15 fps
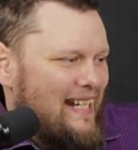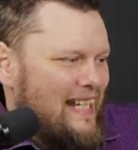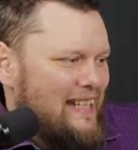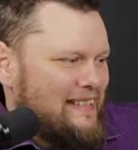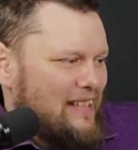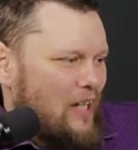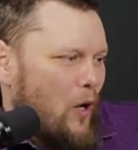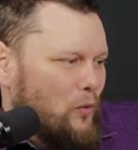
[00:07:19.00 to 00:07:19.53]

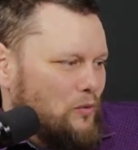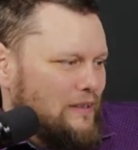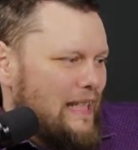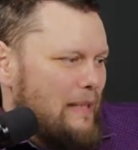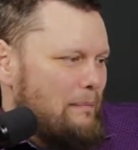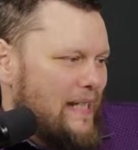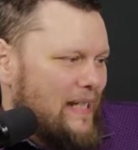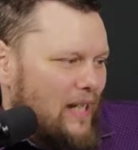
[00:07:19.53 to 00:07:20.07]
It's
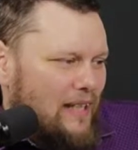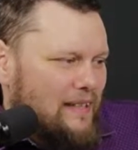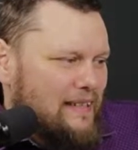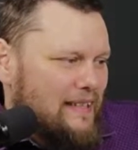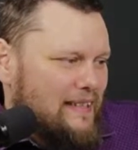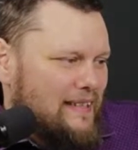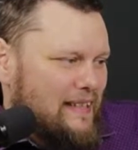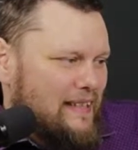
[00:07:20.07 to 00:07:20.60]
only
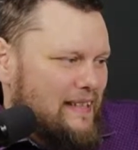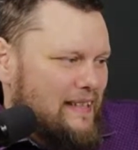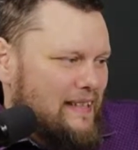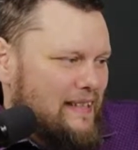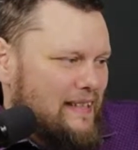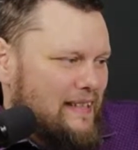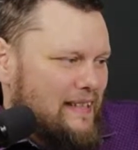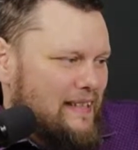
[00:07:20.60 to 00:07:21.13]
begotten Son,
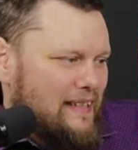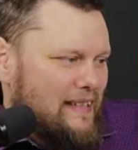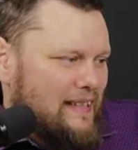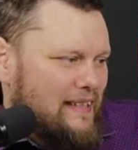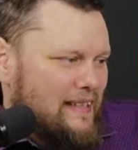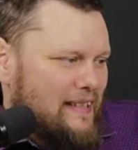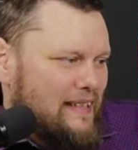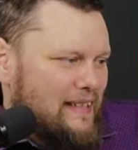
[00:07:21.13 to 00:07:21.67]
full
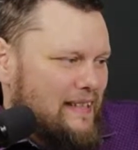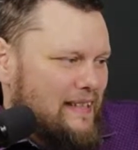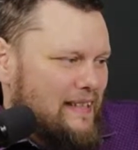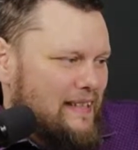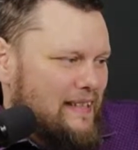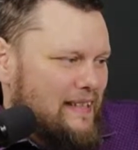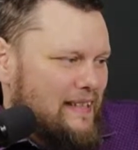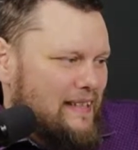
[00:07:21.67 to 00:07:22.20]
stop.
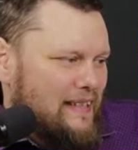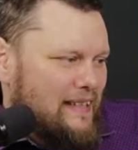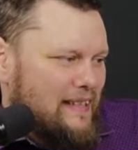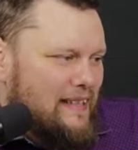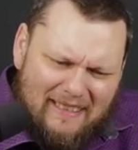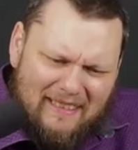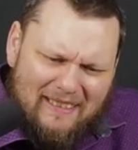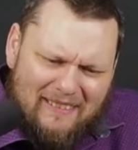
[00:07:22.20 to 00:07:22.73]

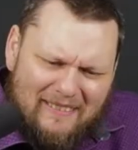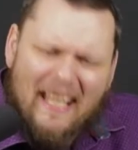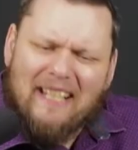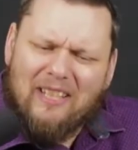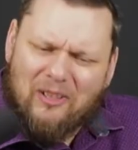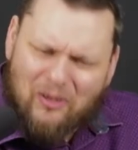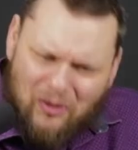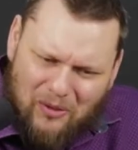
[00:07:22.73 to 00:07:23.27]
Yes,
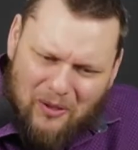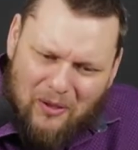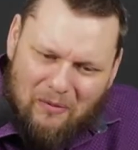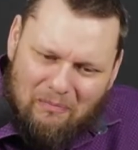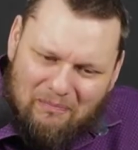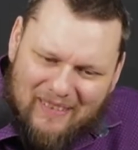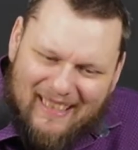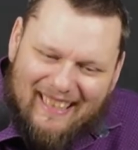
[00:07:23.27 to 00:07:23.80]
that is
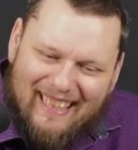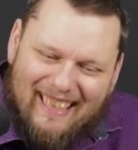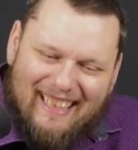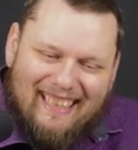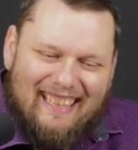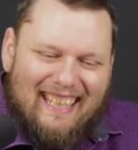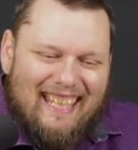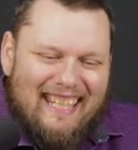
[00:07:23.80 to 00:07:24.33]
true.
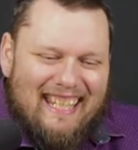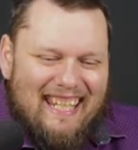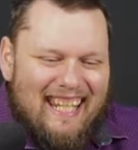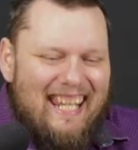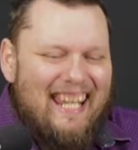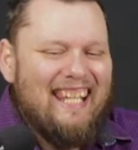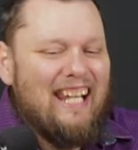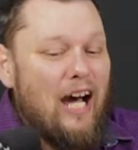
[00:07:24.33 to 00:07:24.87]

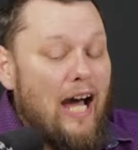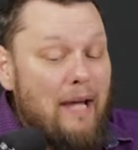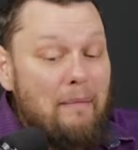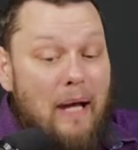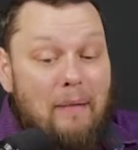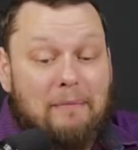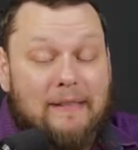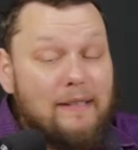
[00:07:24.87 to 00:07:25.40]
Now,
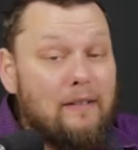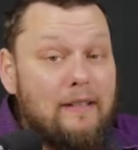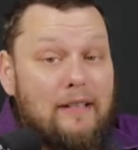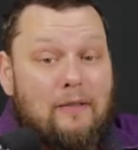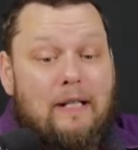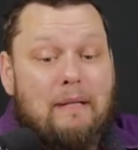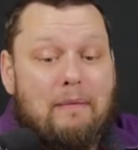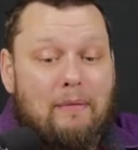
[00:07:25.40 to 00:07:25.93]
I'm still in
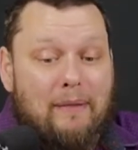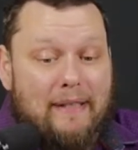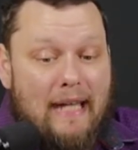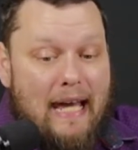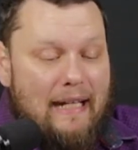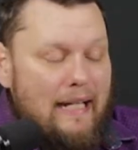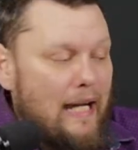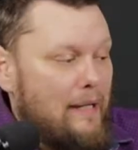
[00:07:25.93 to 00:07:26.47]
agreement with
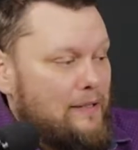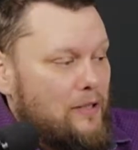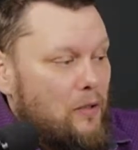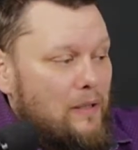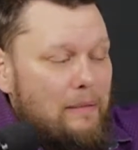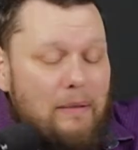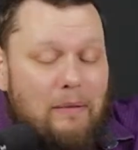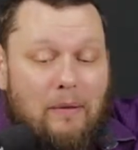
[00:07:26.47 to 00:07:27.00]
that.
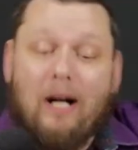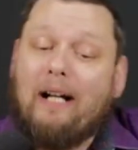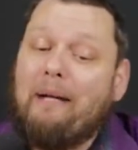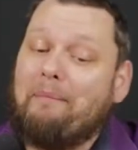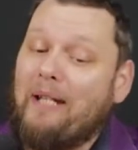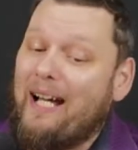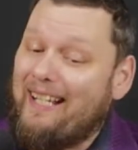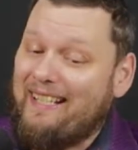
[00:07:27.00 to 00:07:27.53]
Don't get me wrong.
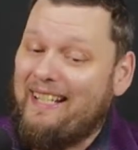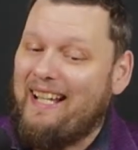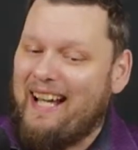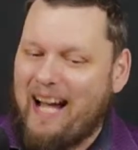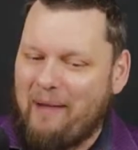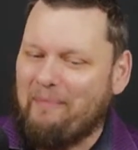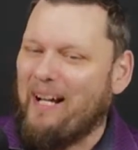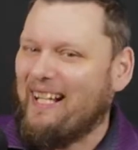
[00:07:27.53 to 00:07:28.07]
I'm
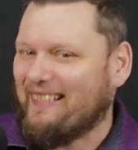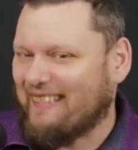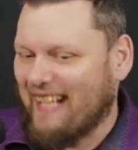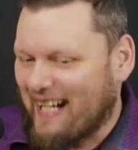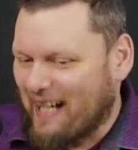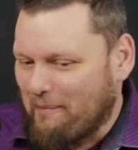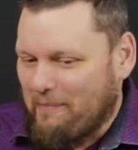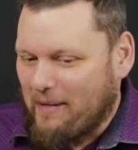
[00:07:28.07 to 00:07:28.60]
not
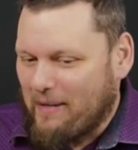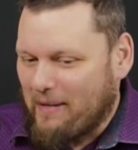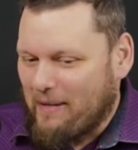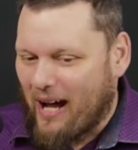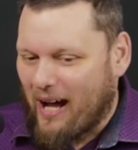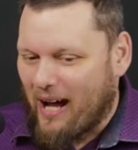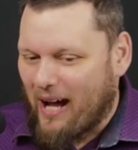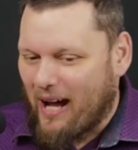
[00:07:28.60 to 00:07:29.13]
saying I'm
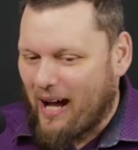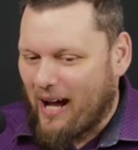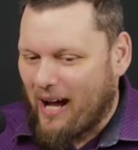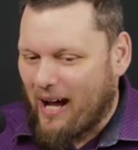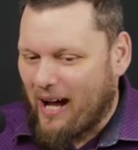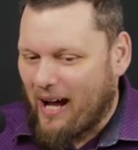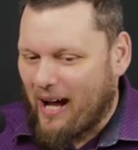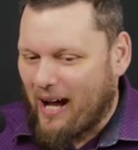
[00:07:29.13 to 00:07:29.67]
not.
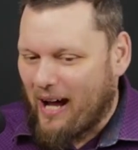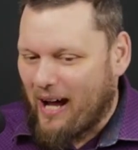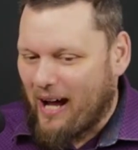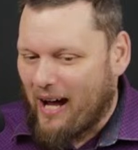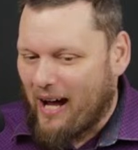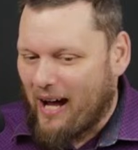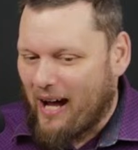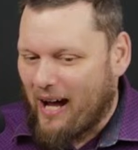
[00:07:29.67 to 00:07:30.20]
I'm
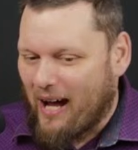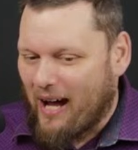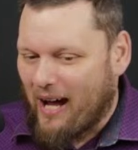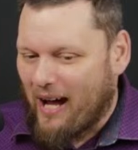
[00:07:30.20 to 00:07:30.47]
still with the